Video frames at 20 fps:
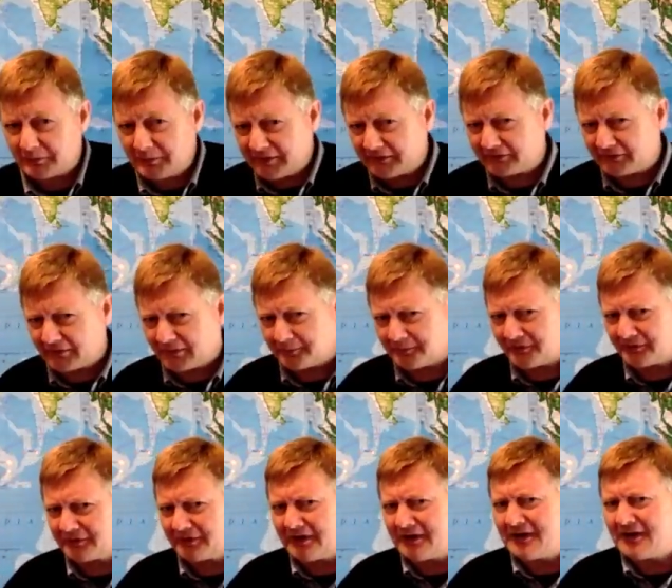about time
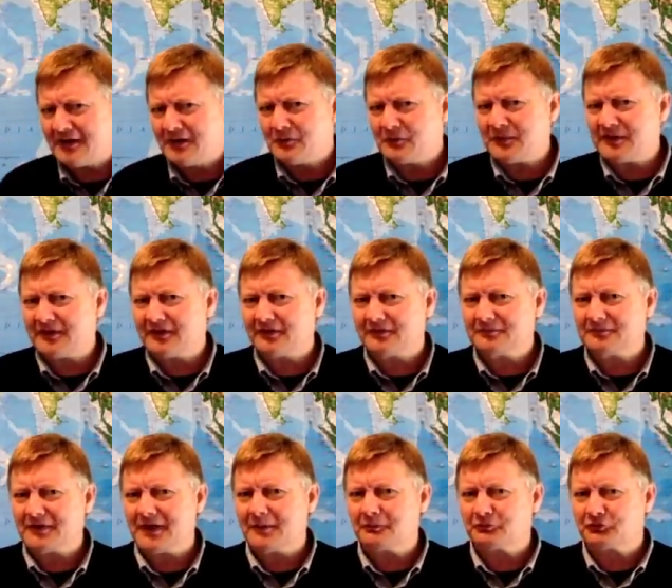that we either
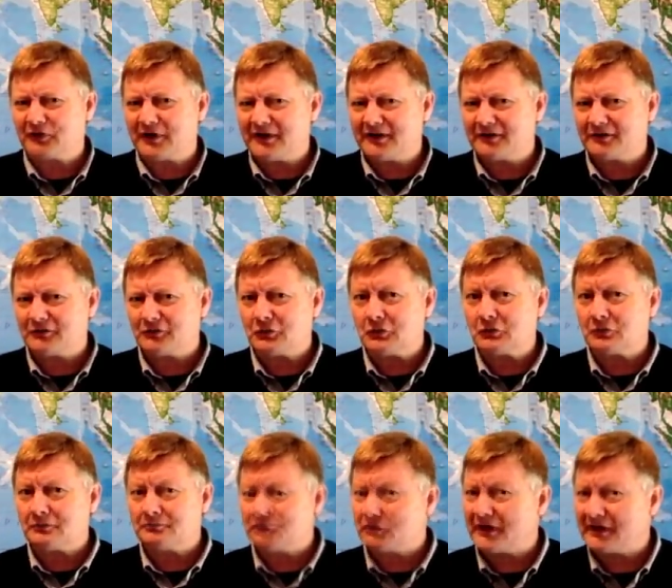upgraded or
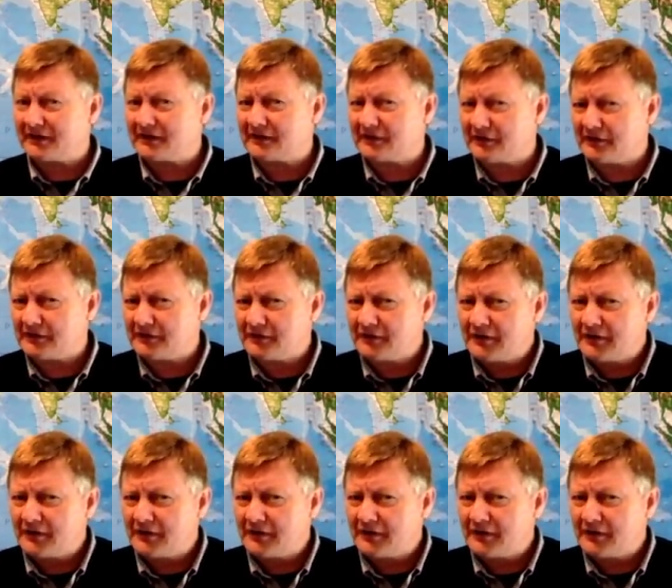radically